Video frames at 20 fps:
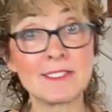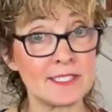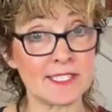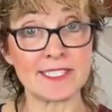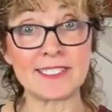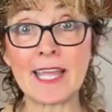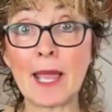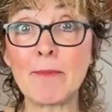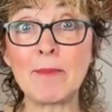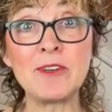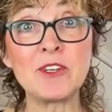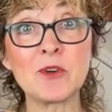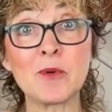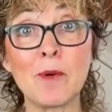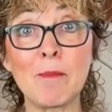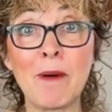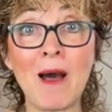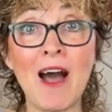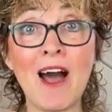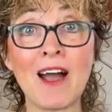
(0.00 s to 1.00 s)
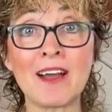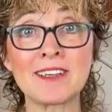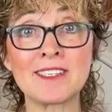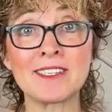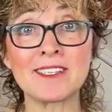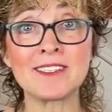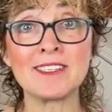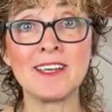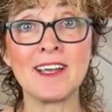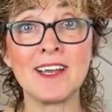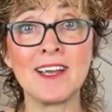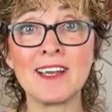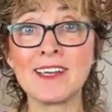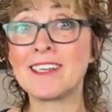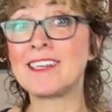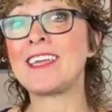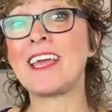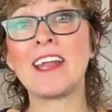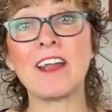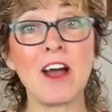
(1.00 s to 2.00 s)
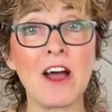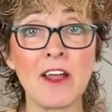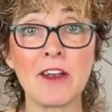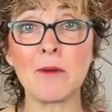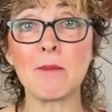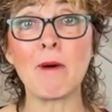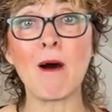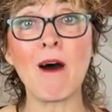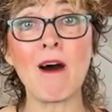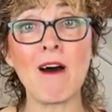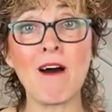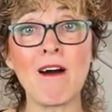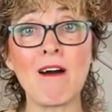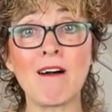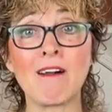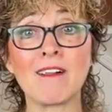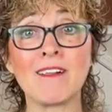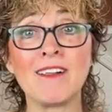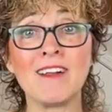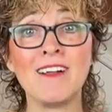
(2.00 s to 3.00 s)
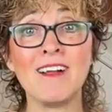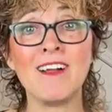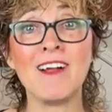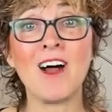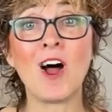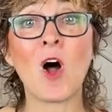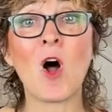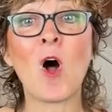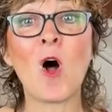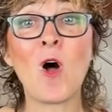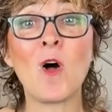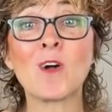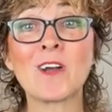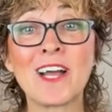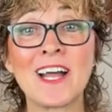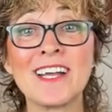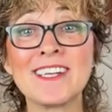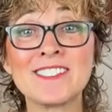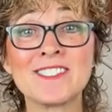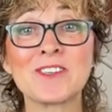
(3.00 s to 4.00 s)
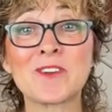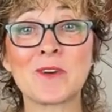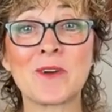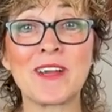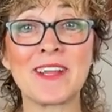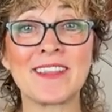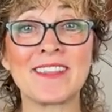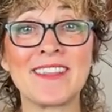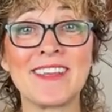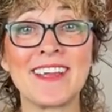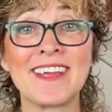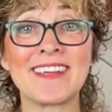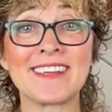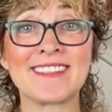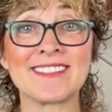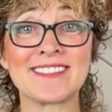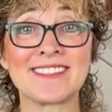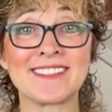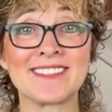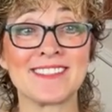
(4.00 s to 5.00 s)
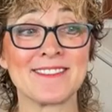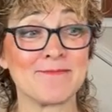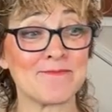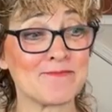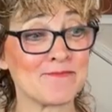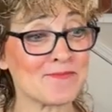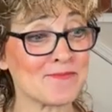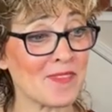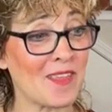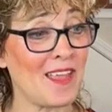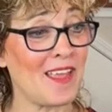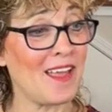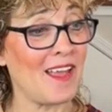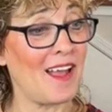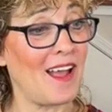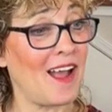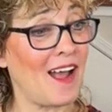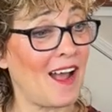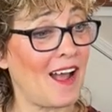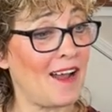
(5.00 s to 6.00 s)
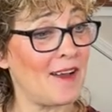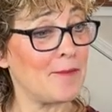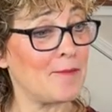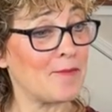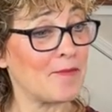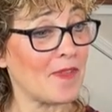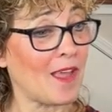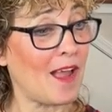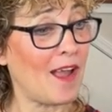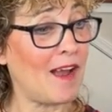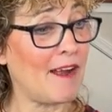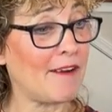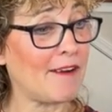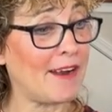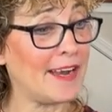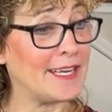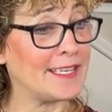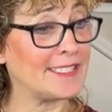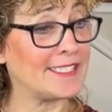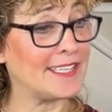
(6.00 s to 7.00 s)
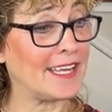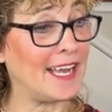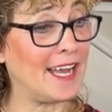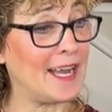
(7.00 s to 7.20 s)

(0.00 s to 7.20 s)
Step into a box. Get on a ball. All kinds of great things. All right.